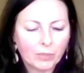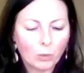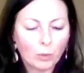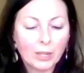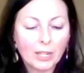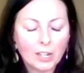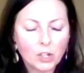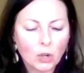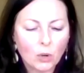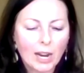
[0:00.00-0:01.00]
We're
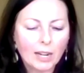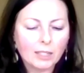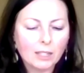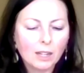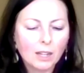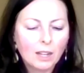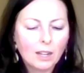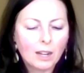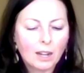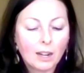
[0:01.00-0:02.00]
pH correct,
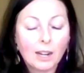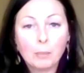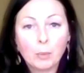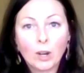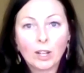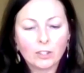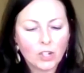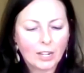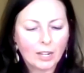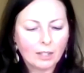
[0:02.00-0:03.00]

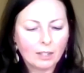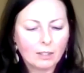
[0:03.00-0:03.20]
hypoallergenic,